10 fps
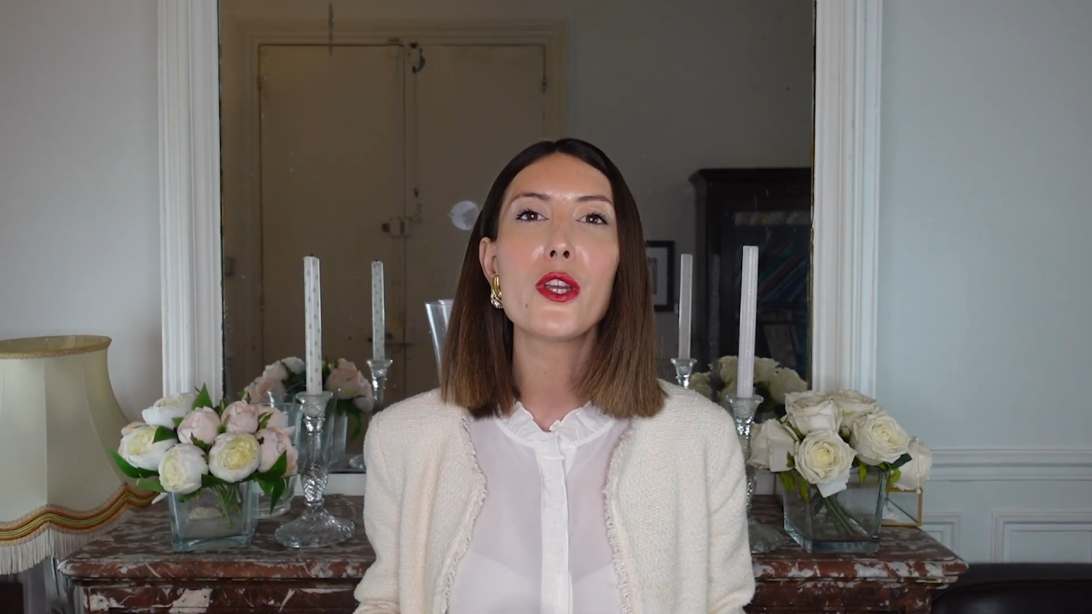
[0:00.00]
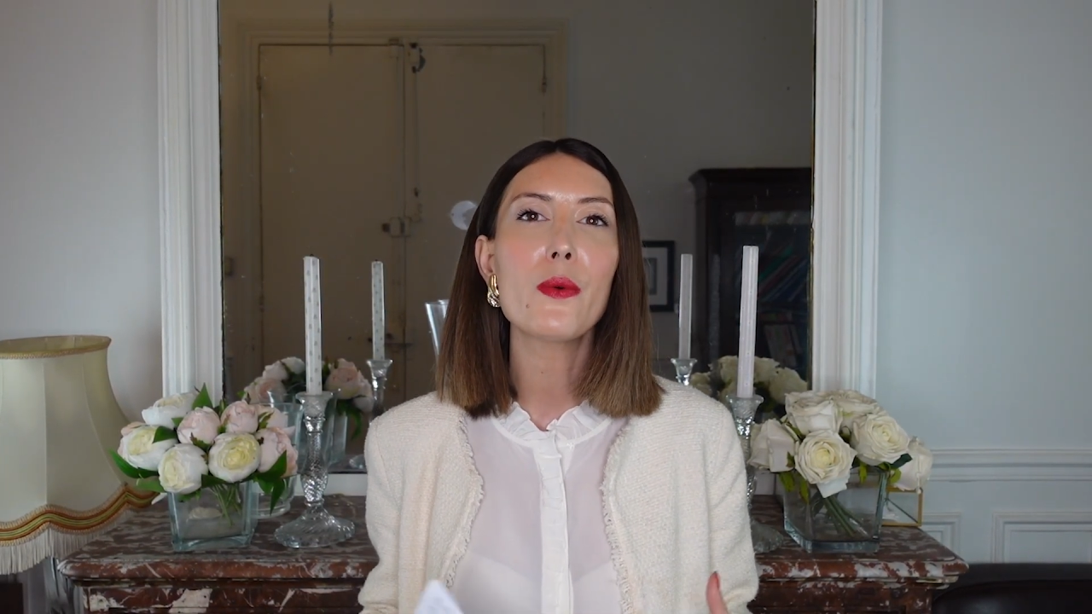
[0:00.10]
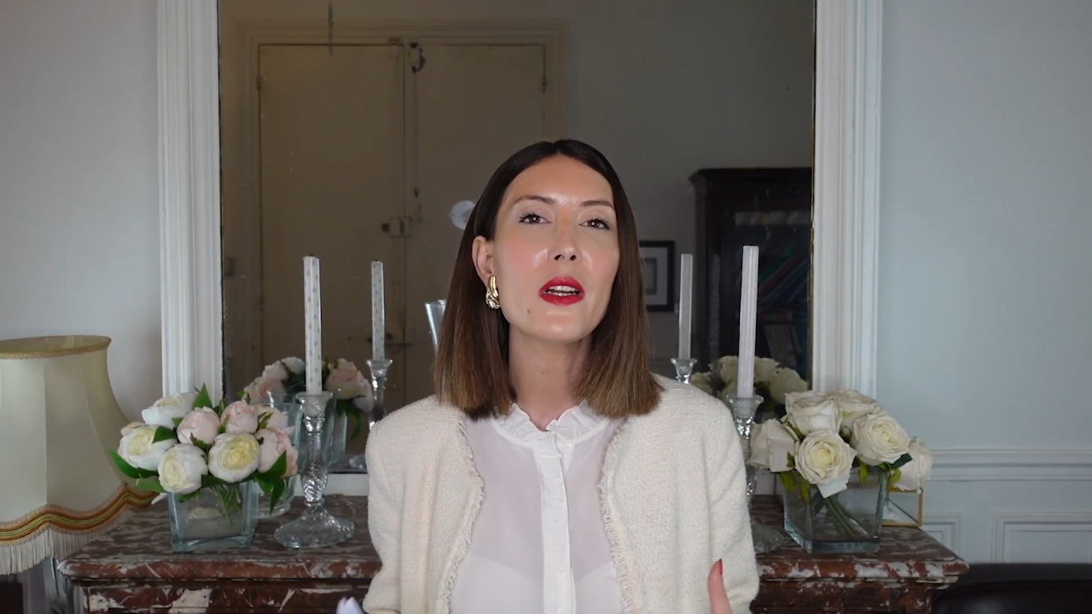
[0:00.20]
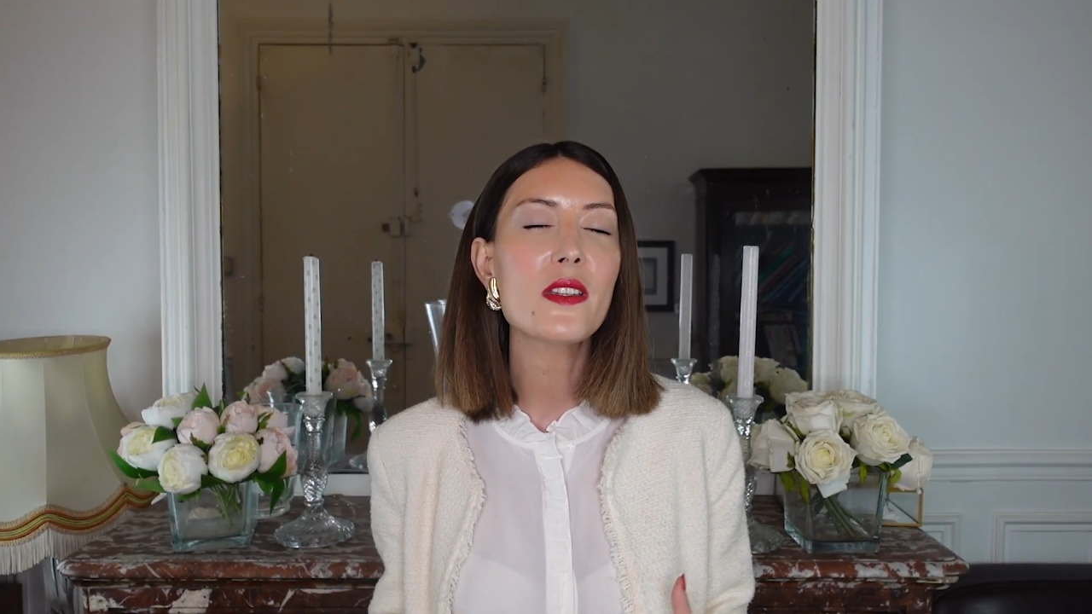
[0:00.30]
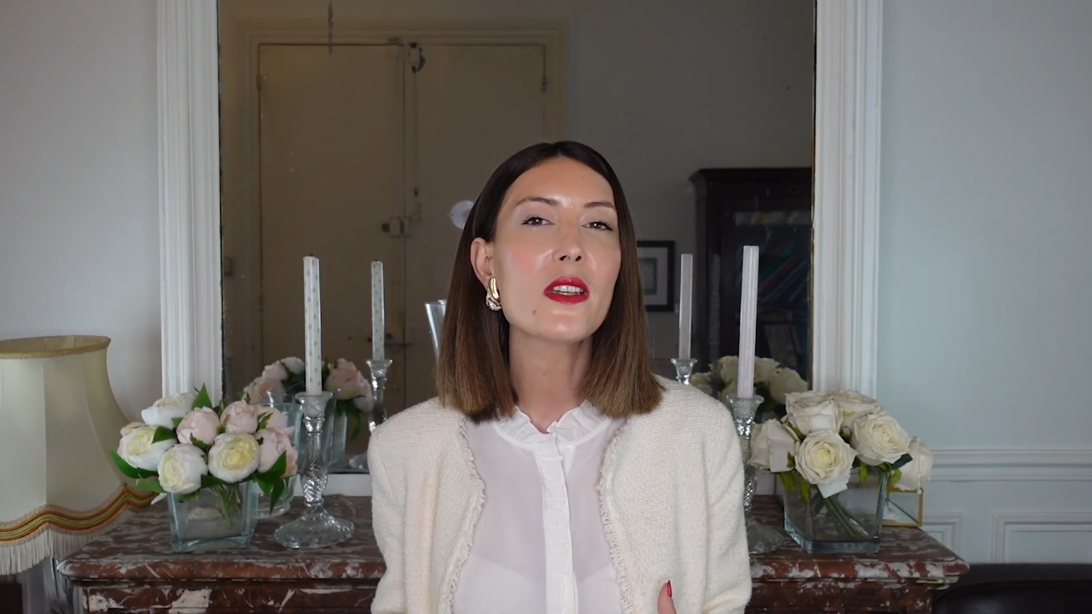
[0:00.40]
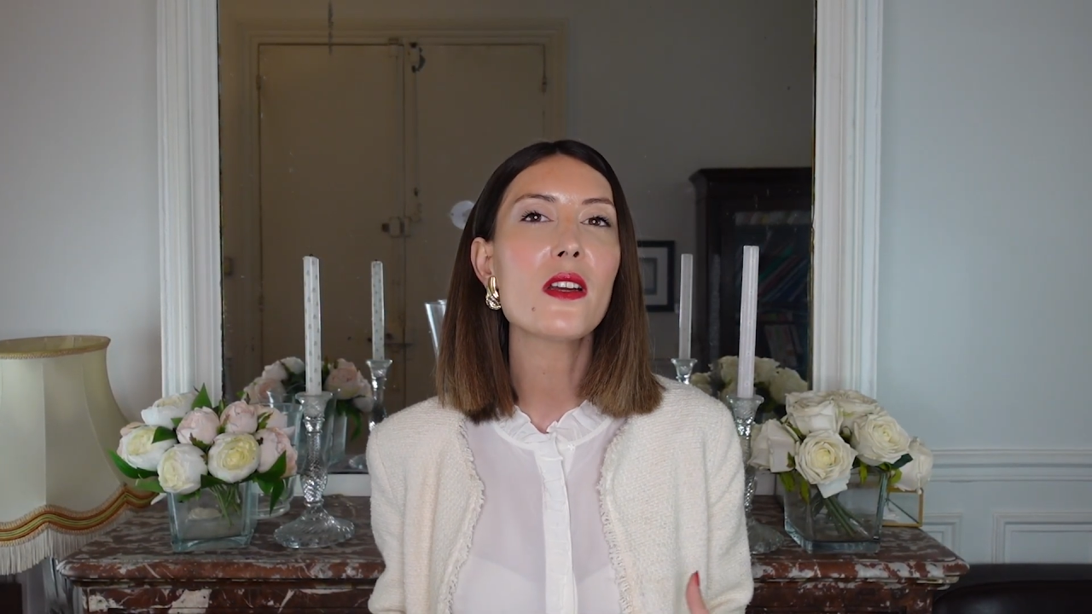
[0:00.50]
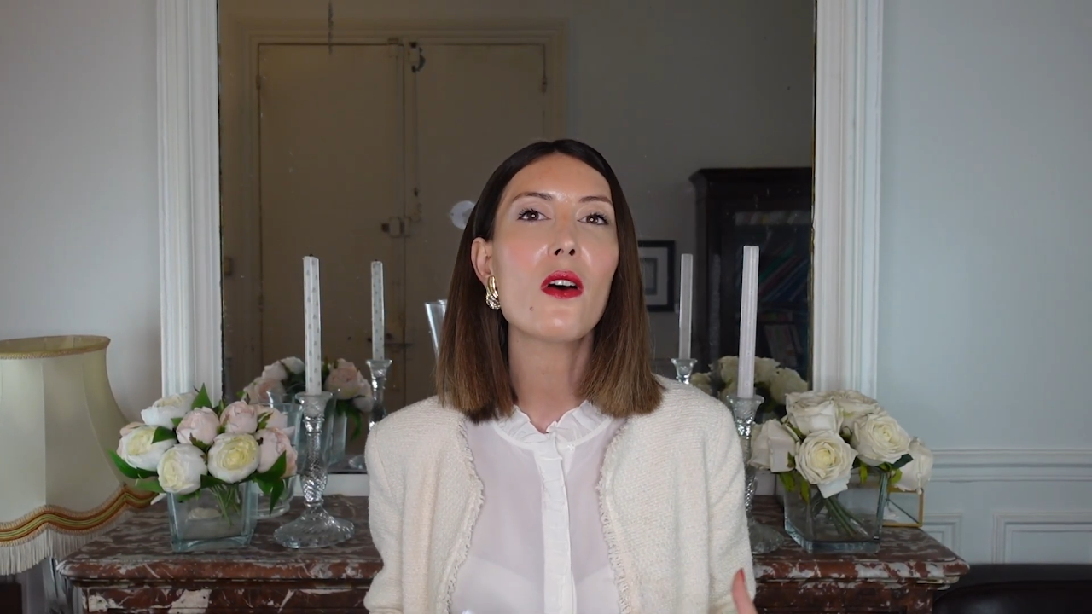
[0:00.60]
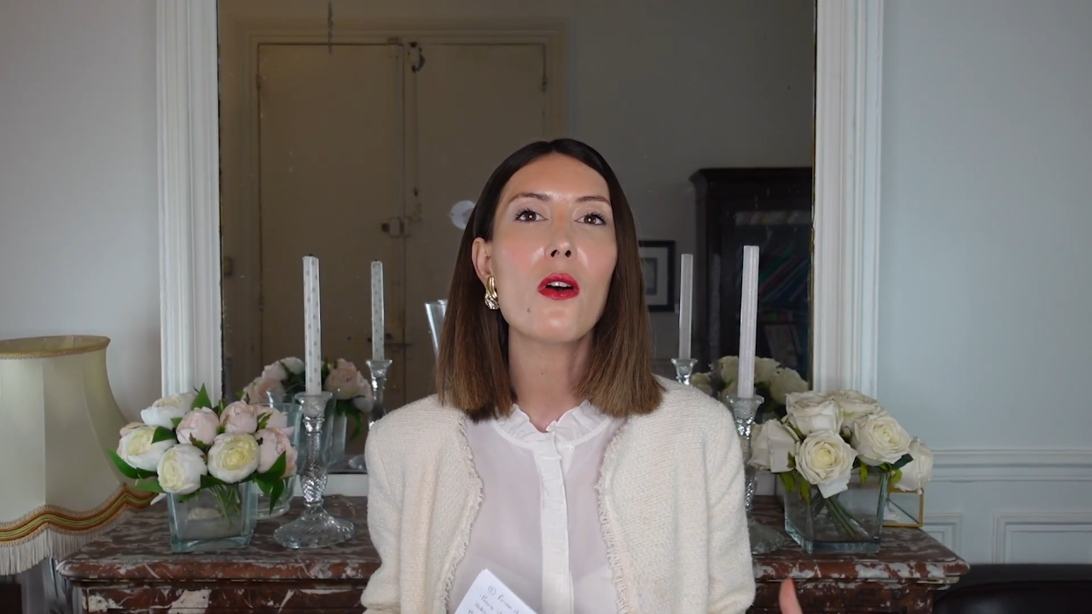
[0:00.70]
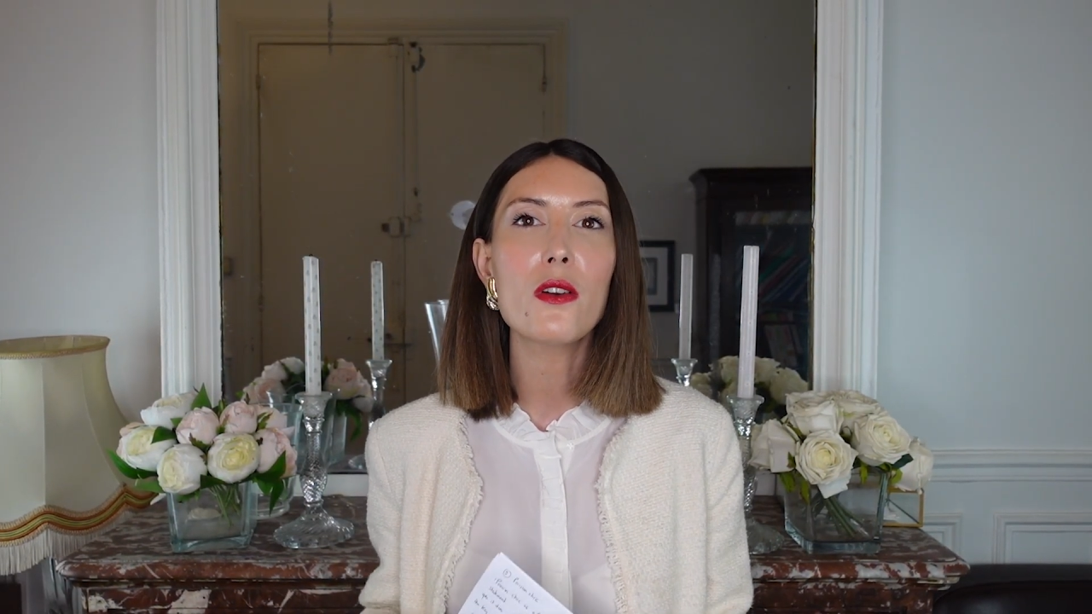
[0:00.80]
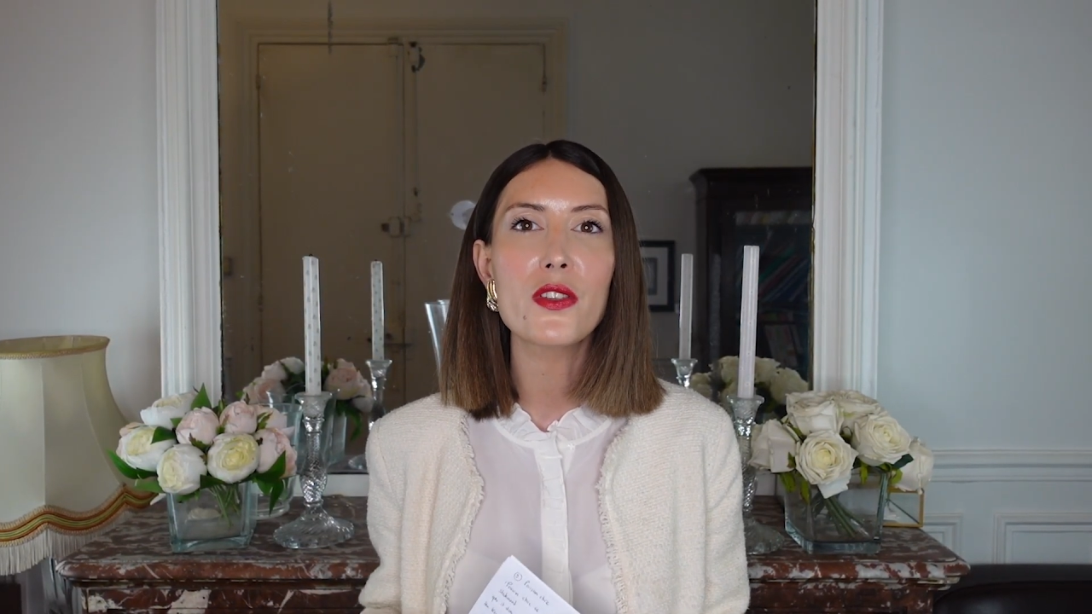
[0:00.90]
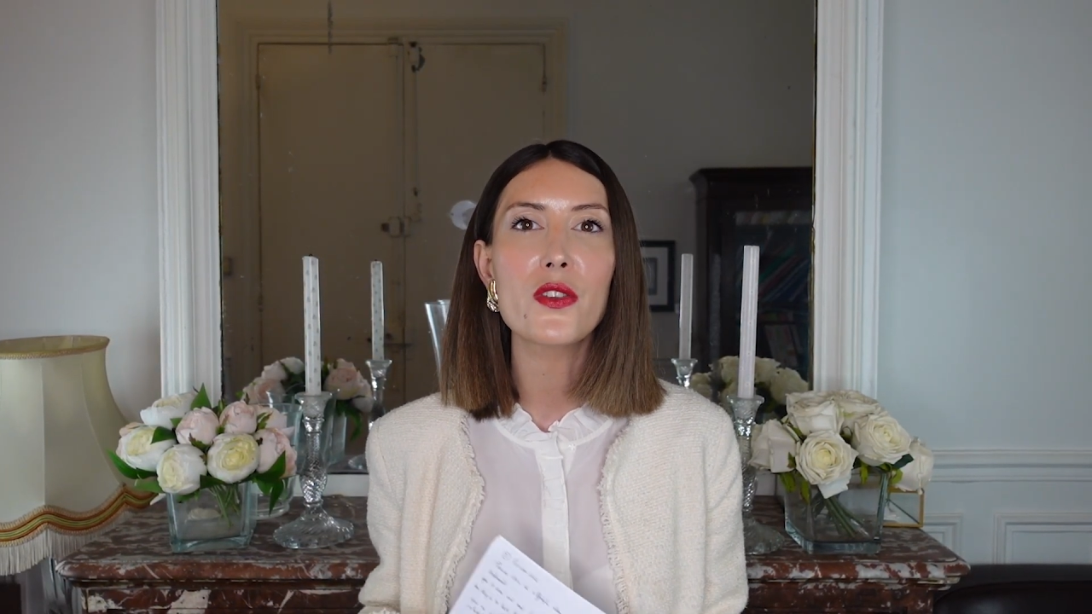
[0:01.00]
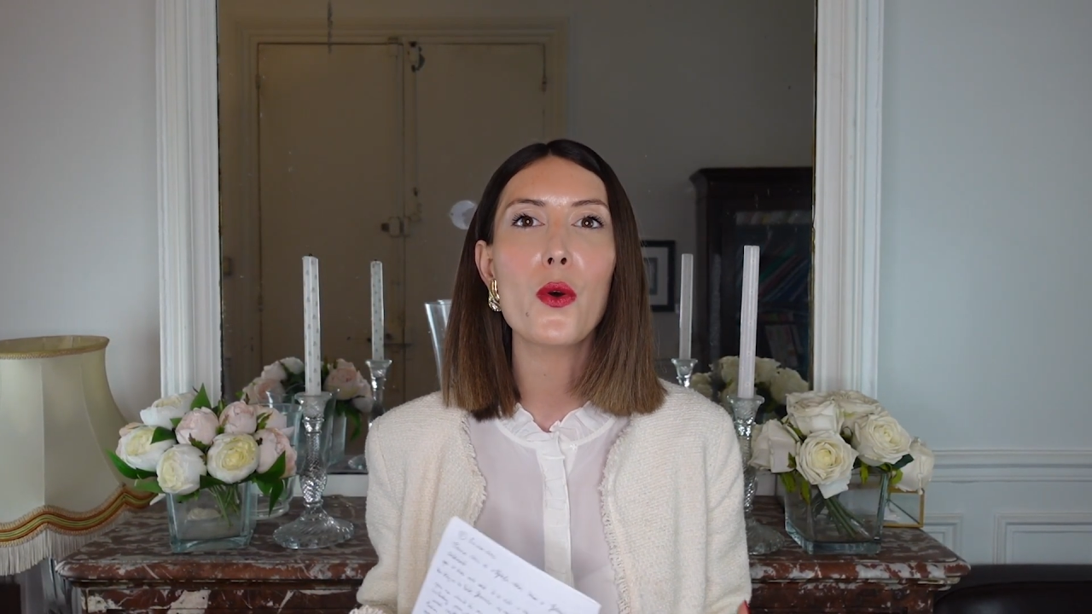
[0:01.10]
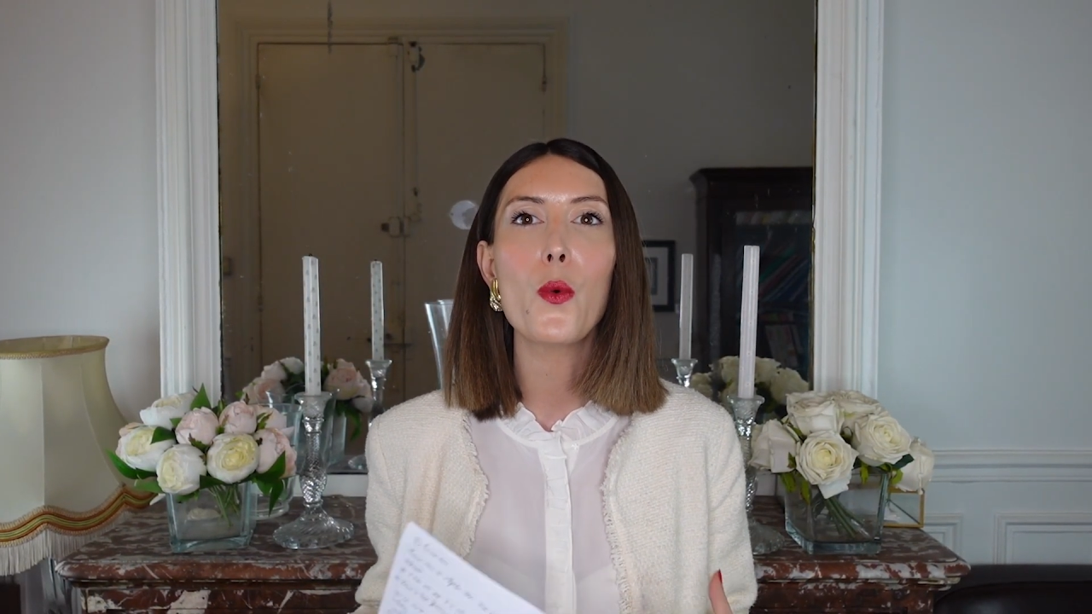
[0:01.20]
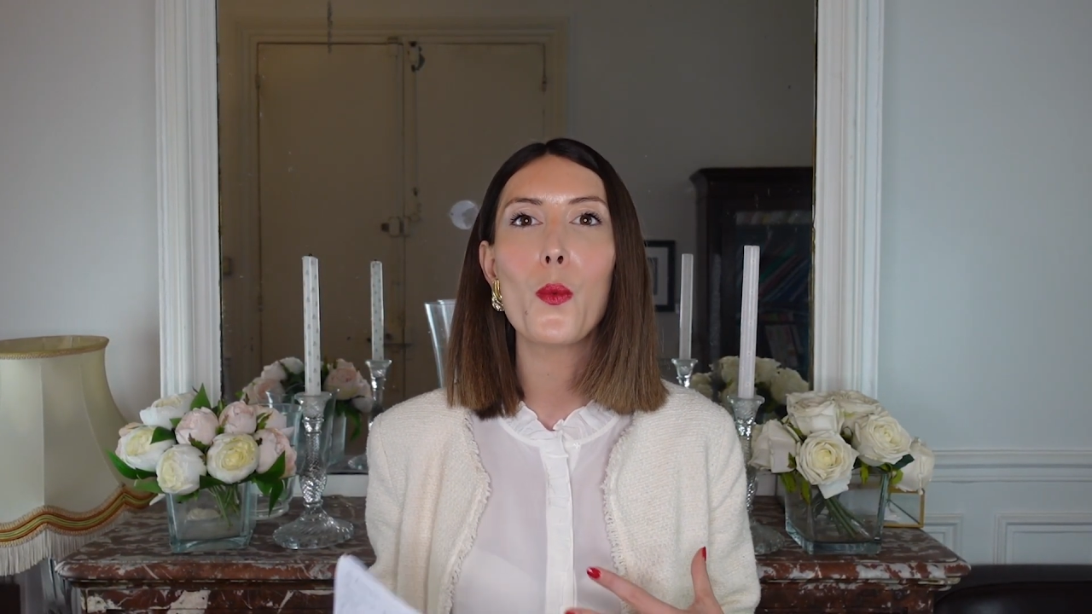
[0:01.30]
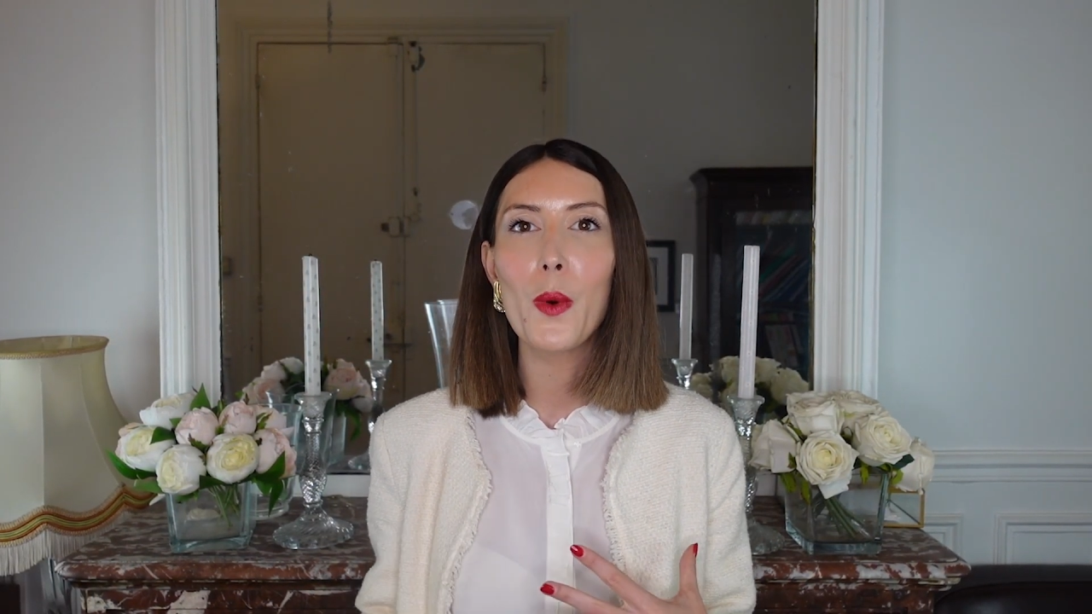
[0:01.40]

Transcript: you will see also